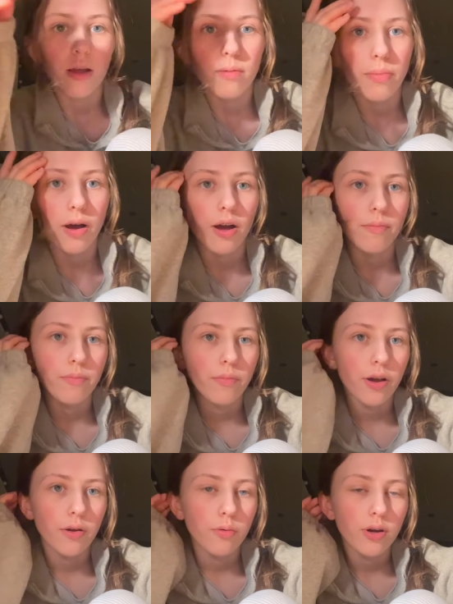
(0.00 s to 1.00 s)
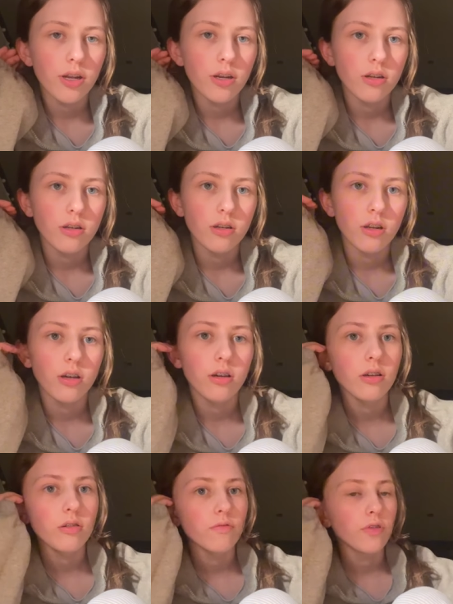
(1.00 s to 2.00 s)
but I went, I
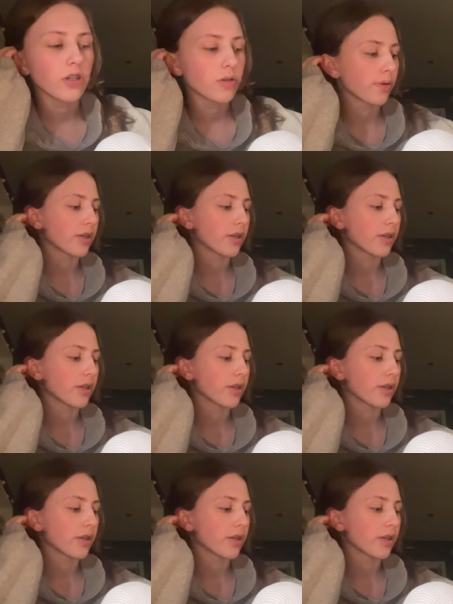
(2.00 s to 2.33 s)
finished my